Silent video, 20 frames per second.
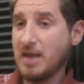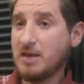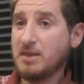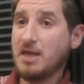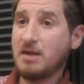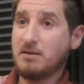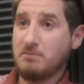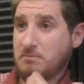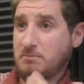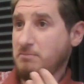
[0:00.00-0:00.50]
And
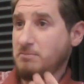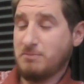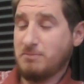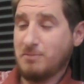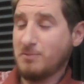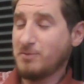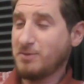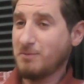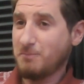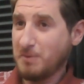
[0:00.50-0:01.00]
then
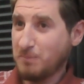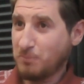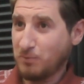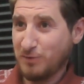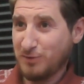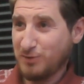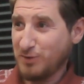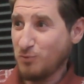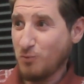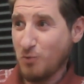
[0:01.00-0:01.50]
the people
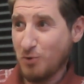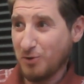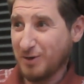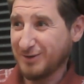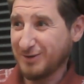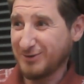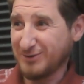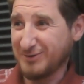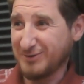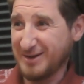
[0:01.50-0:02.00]
that they work
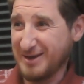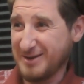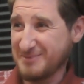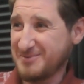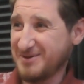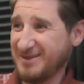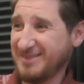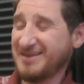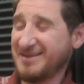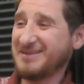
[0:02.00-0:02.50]
at the law
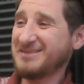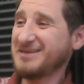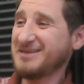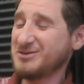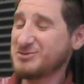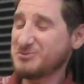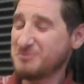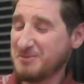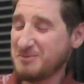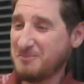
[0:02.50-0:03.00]
library that
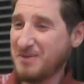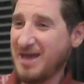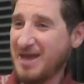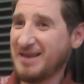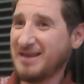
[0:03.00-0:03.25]
need to be paid.